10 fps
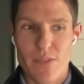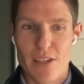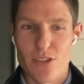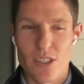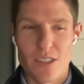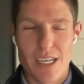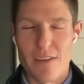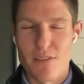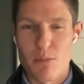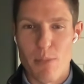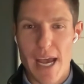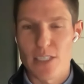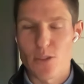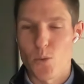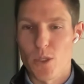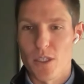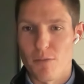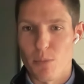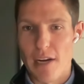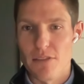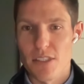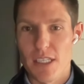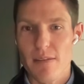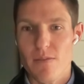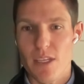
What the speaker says: there's just kind of this patchwork of privacy